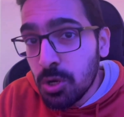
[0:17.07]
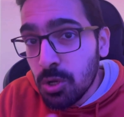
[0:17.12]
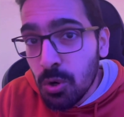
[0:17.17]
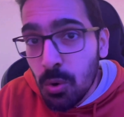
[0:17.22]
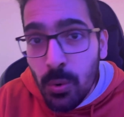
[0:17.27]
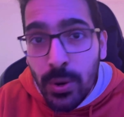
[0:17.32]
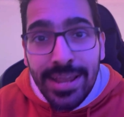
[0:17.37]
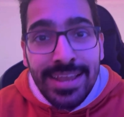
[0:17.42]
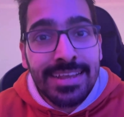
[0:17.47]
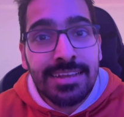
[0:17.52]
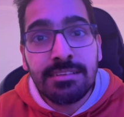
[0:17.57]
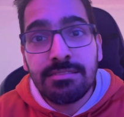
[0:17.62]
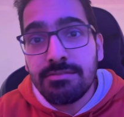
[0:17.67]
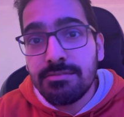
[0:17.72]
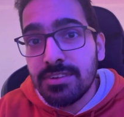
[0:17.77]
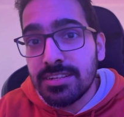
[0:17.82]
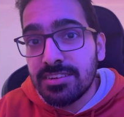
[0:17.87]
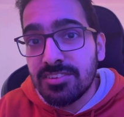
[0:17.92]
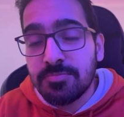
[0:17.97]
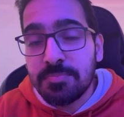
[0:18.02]
growing
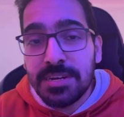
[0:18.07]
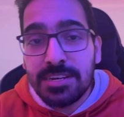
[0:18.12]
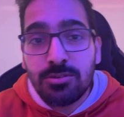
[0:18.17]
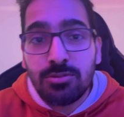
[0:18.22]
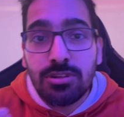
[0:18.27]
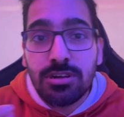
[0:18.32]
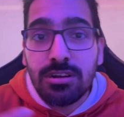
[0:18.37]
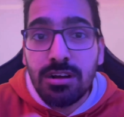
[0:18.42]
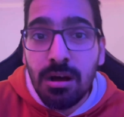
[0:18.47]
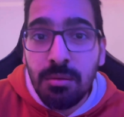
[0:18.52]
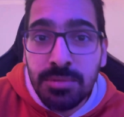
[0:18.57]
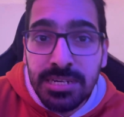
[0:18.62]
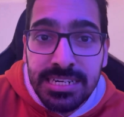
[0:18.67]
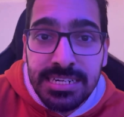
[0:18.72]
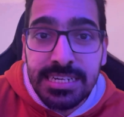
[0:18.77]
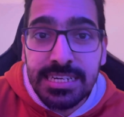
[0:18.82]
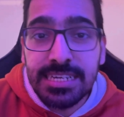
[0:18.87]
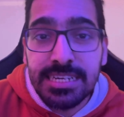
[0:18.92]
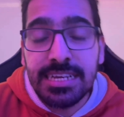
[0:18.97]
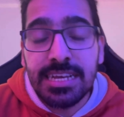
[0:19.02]
with respect to the
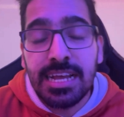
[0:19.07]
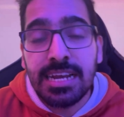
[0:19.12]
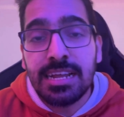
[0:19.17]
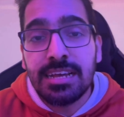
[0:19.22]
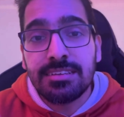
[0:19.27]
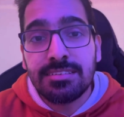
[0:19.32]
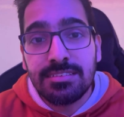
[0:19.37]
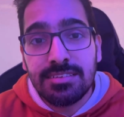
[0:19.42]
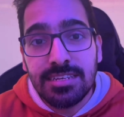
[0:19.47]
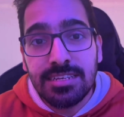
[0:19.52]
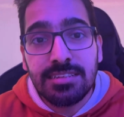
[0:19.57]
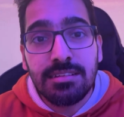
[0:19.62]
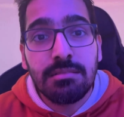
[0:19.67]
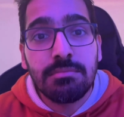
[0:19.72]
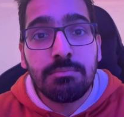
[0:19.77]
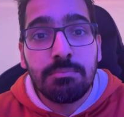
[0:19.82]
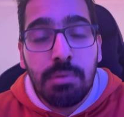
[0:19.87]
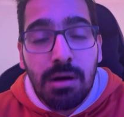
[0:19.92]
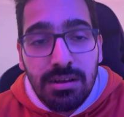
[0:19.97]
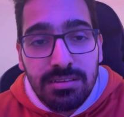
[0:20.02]
community, and I see
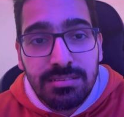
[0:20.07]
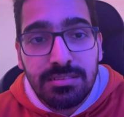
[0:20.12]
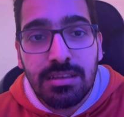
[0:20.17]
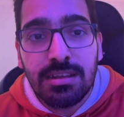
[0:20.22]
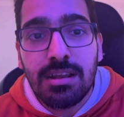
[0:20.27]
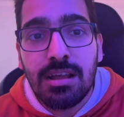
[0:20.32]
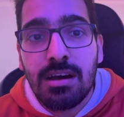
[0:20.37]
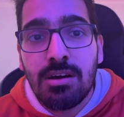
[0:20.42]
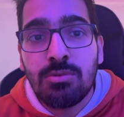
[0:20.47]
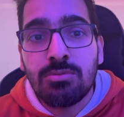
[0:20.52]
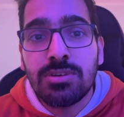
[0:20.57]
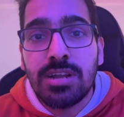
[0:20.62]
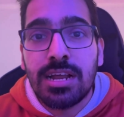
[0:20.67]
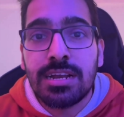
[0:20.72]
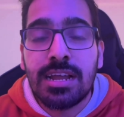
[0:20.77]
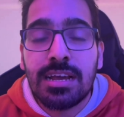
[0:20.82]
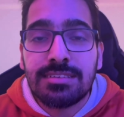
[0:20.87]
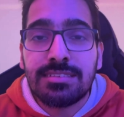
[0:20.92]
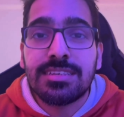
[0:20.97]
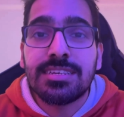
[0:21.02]
the buzz
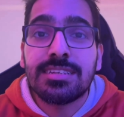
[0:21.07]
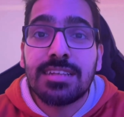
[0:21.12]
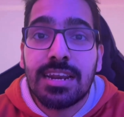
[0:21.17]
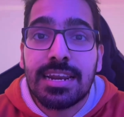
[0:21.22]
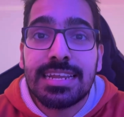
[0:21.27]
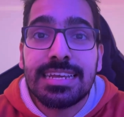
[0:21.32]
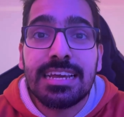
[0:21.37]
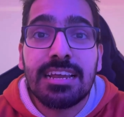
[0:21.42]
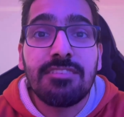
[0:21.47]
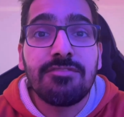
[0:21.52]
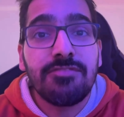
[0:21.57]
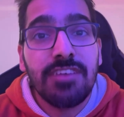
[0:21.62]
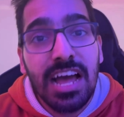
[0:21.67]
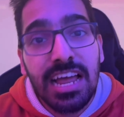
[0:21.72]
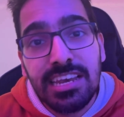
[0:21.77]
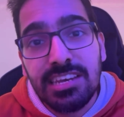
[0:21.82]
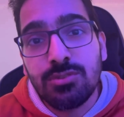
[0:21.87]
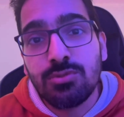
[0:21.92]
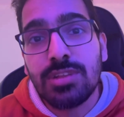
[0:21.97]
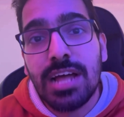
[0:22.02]
around, and I see the real
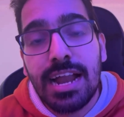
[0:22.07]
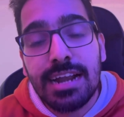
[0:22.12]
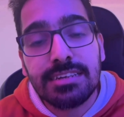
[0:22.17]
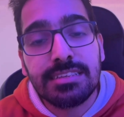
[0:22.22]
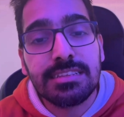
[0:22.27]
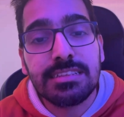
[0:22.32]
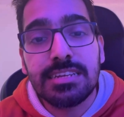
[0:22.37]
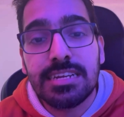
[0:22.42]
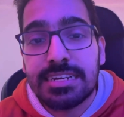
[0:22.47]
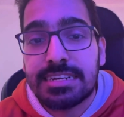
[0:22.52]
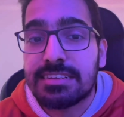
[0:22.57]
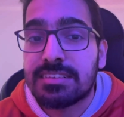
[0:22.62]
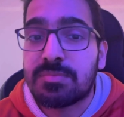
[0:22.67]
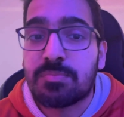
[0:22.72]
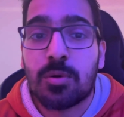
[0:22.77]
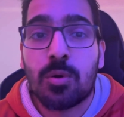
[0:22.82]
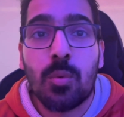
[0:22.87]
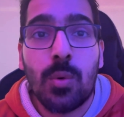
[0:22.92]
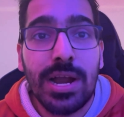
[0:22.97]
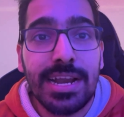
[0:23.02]
value that it
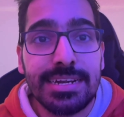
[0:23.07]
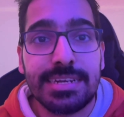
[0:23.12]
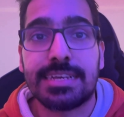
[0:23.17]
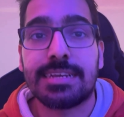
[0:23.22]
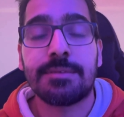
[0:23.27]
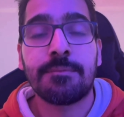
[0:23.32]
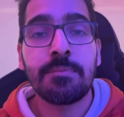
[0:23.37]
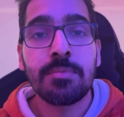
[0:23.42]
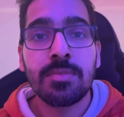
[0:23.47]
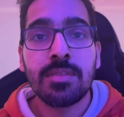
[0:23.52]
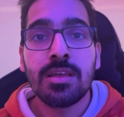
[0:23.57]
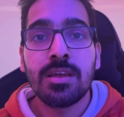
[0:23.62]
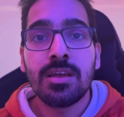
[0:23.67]
is providing.